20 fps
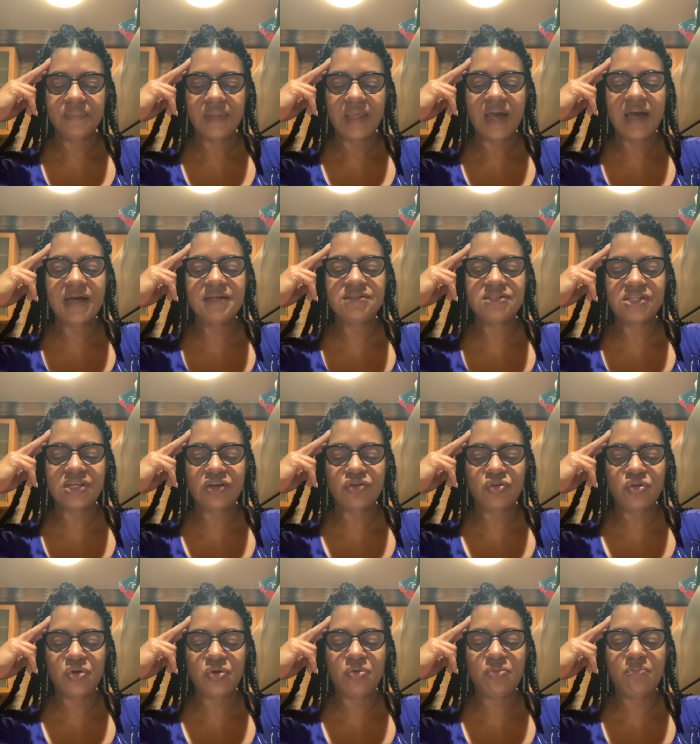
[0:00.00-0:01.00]
I tell
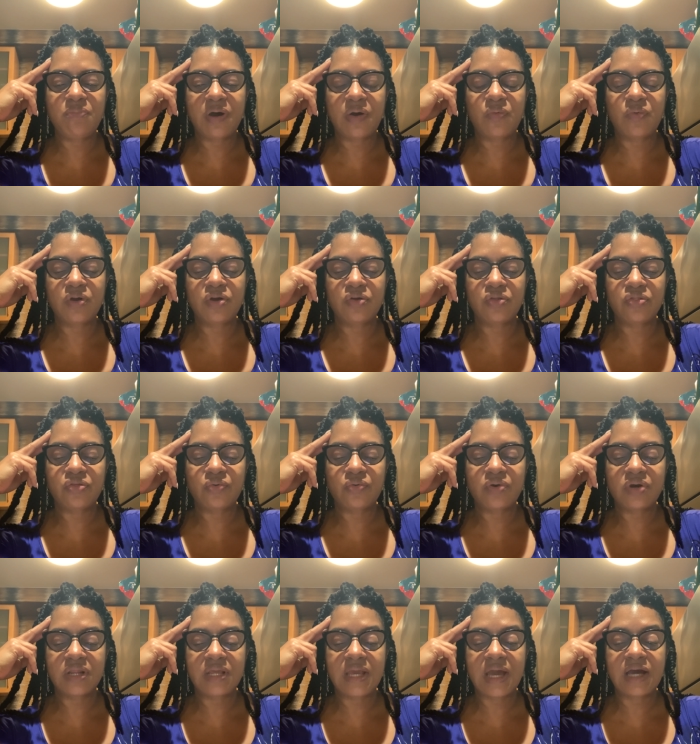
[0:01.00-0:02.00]
you by what
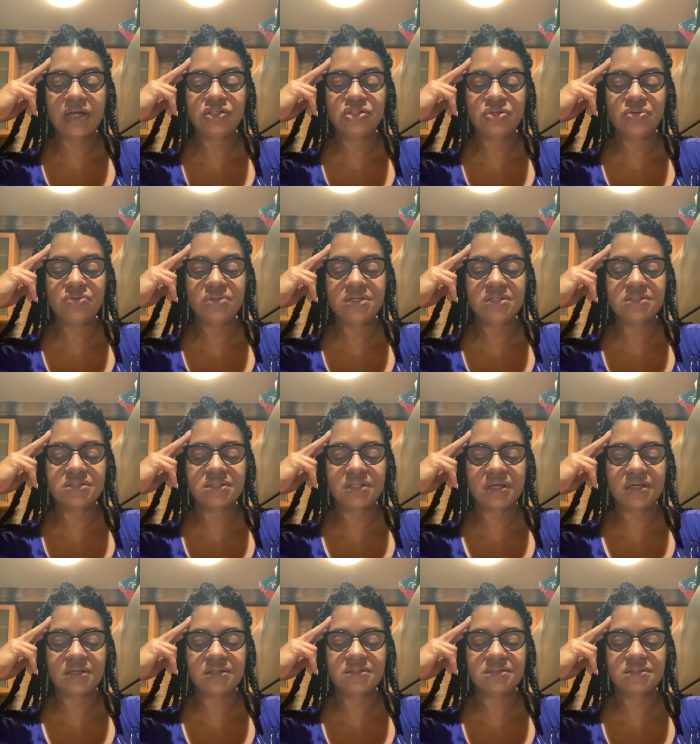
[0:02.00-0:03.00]
authority I do these
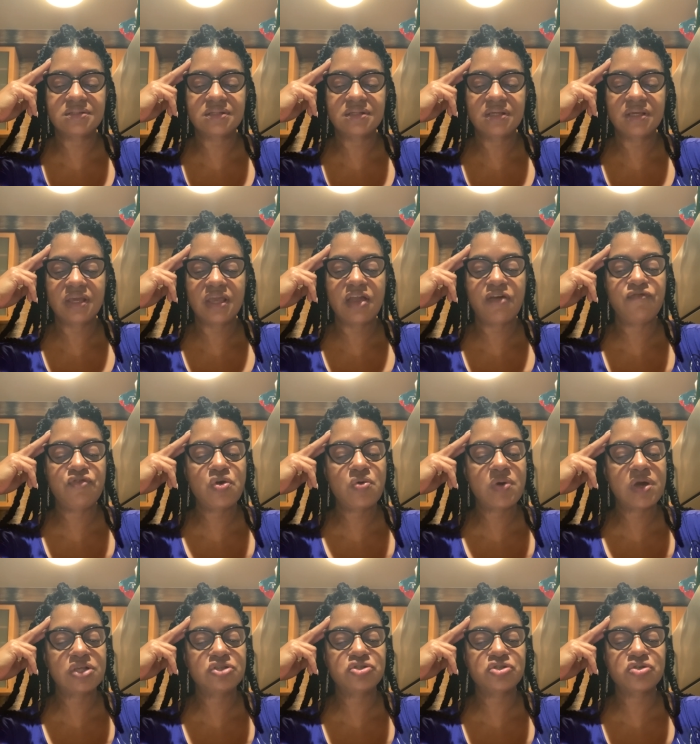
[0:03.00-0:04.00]
things, if you
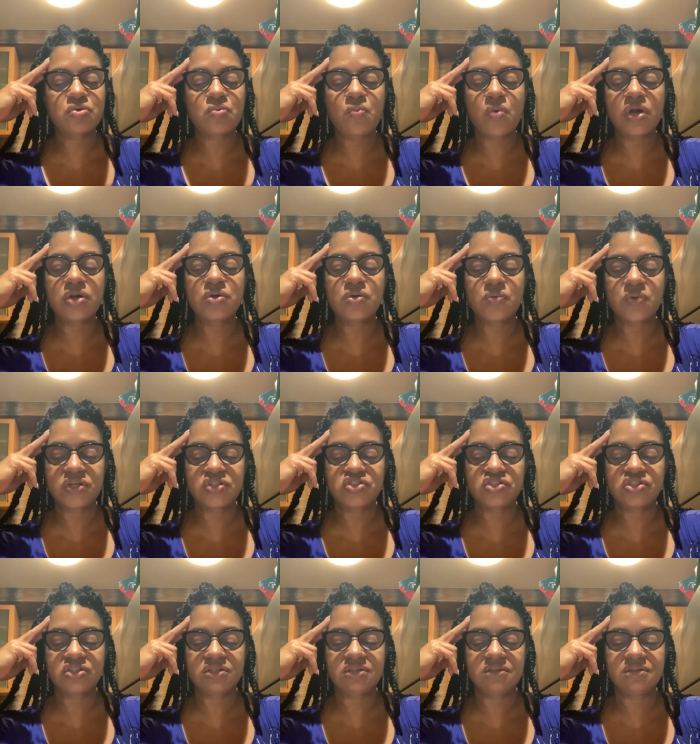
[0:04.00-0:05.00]
answer one
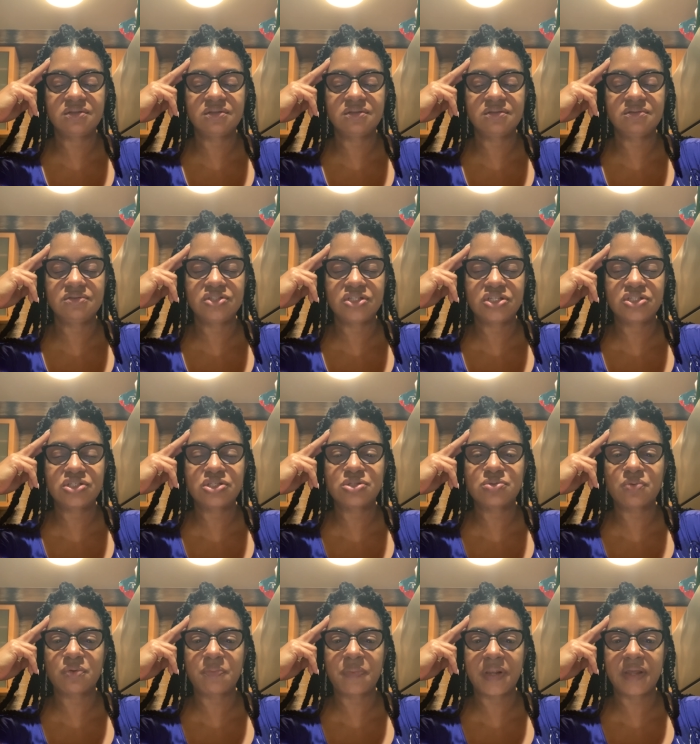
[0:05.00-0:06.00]
question, Jesus
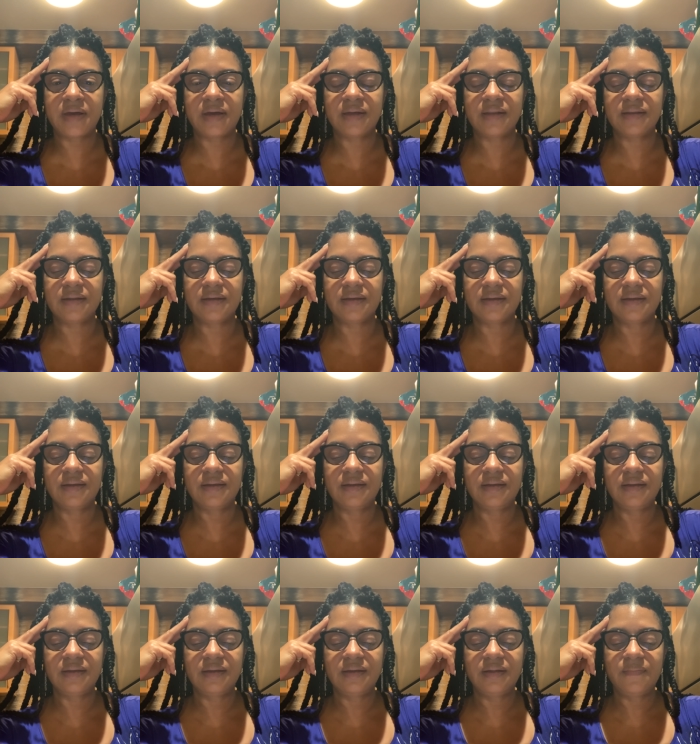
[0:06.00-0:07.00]
replied.
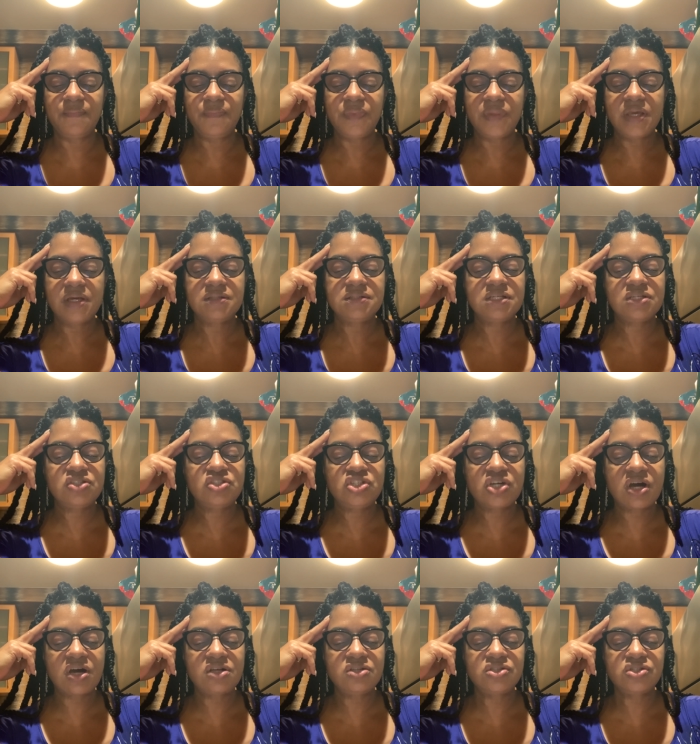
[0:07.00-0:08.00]
Did
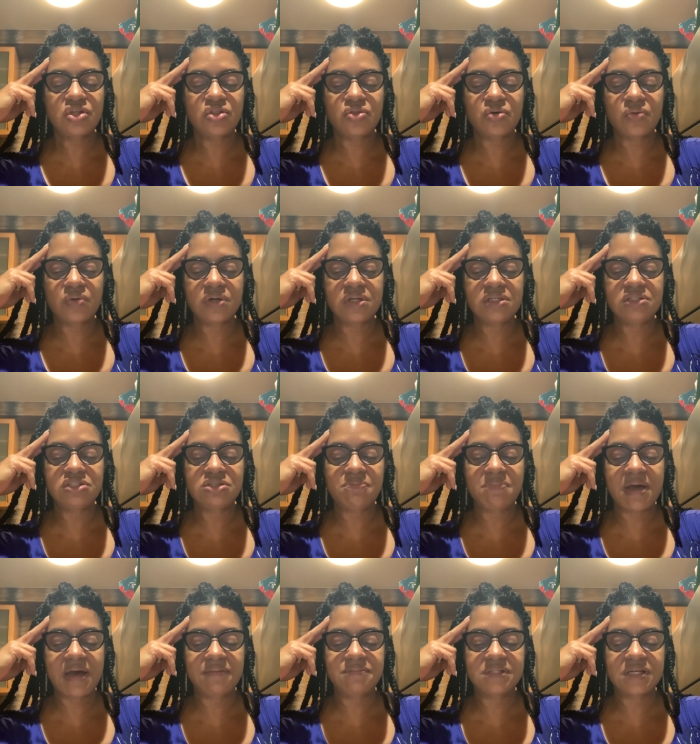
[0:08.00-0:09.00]
John's authority to
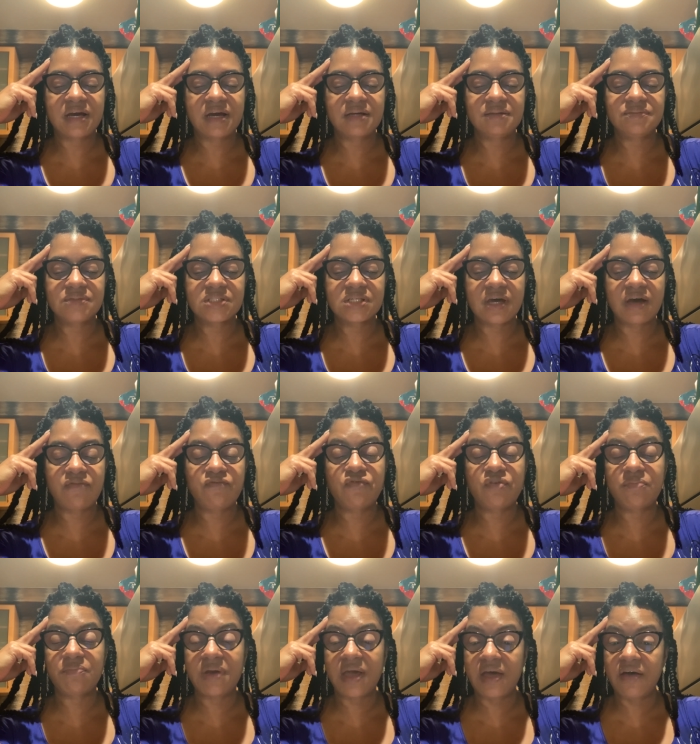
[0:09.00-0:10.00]
baptize come
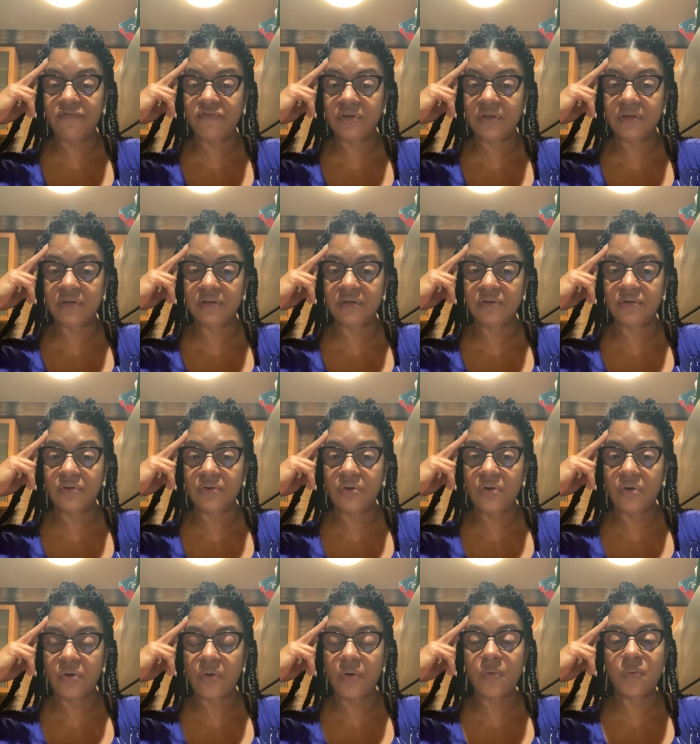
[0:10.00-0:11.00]
from heaven,
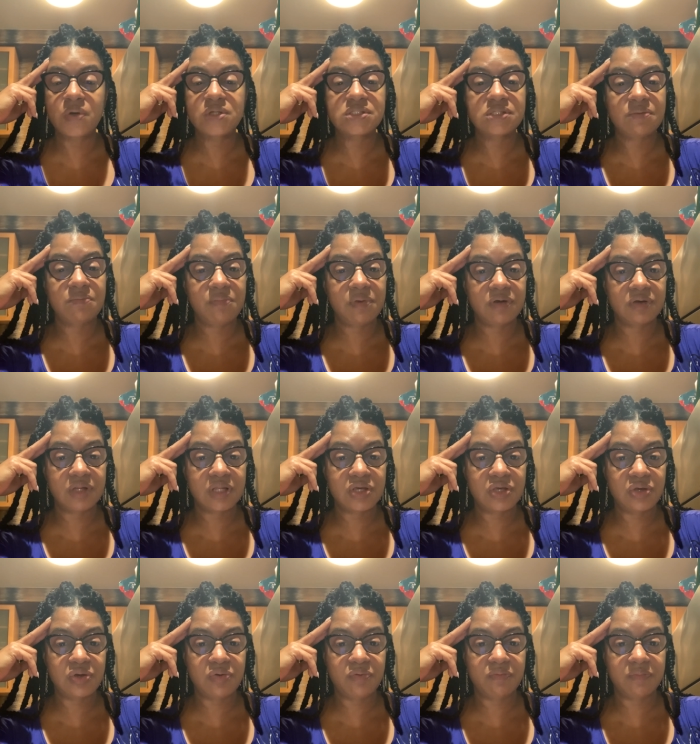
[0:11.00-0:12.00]
or was it merely
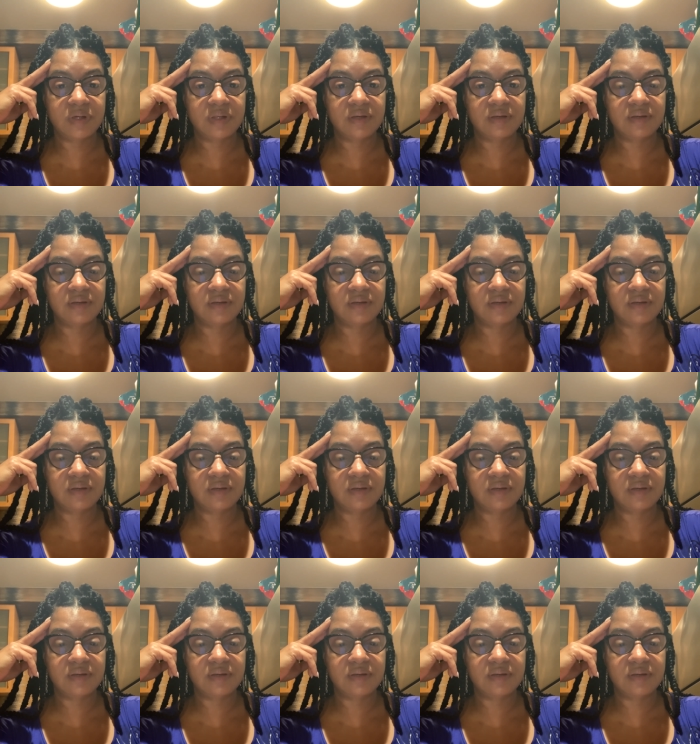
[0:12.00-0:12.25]
human?